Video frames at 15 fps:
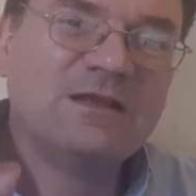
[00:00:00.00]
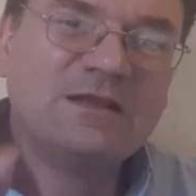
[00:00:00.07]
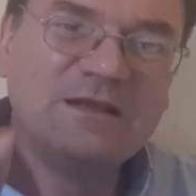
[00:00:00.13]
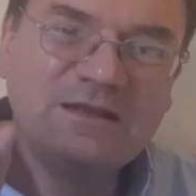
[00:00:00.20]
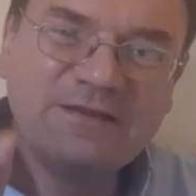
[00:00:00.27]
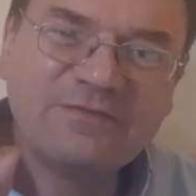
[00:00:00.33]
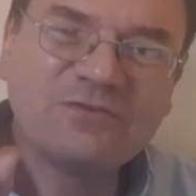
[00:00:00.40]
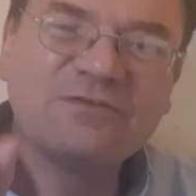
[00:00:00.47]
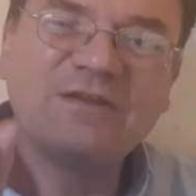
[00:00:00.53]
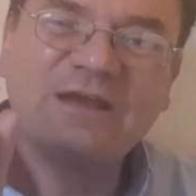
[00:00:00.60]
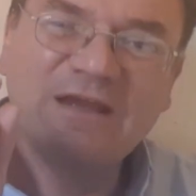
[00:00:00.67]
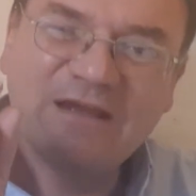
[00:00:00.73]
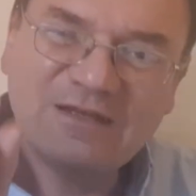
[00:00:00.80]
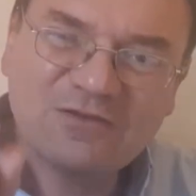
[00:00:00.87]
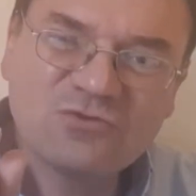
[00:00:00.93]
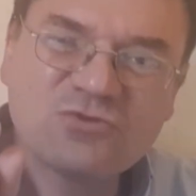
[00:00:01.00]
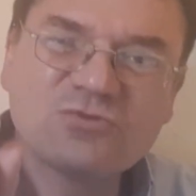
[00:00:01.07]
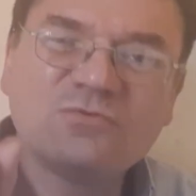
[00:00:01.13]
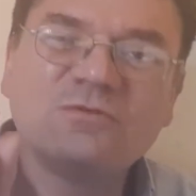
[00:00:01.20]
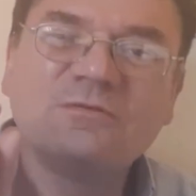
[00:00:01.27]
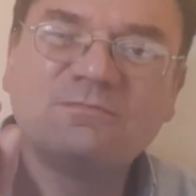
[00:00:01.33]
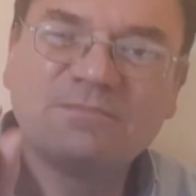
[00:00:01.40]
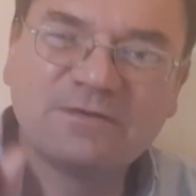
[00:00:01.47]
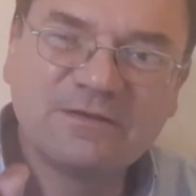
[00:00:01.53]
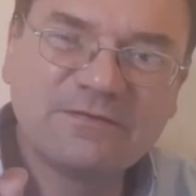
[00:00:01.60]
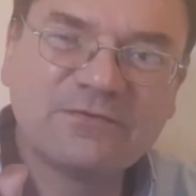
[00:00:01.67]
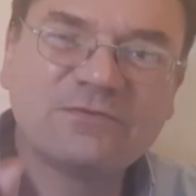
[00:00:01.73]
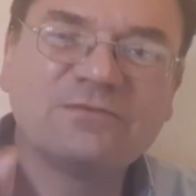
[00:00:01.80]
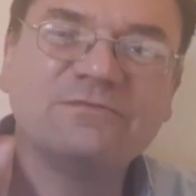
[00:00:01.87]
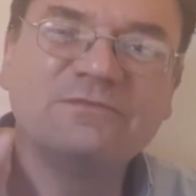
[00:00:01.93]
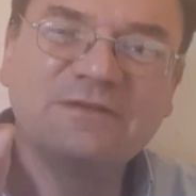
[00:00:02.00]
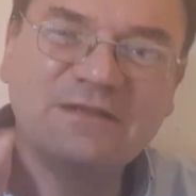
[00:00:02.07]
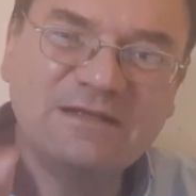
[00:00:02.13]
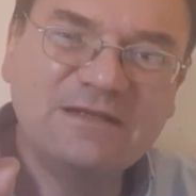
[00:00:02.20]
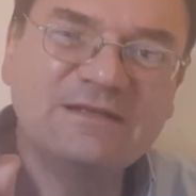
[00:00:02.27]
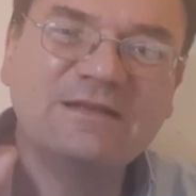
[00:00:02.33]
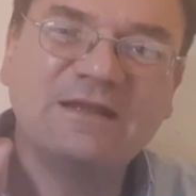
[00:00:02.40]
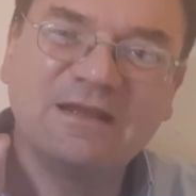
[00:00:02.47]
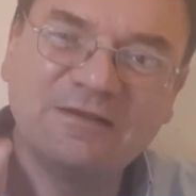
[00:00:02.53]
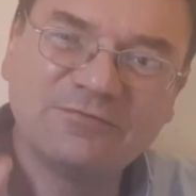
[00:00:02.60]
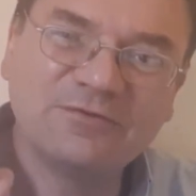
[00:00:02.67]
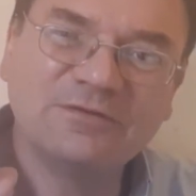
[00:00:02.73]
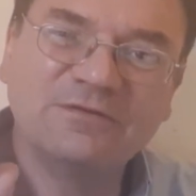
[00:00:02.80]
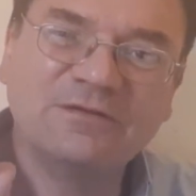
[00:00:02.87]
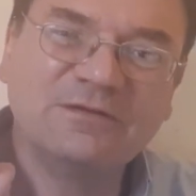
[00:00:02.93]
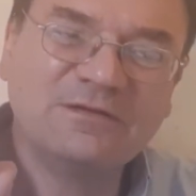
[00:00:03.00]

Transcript: He is an actual person in heaven.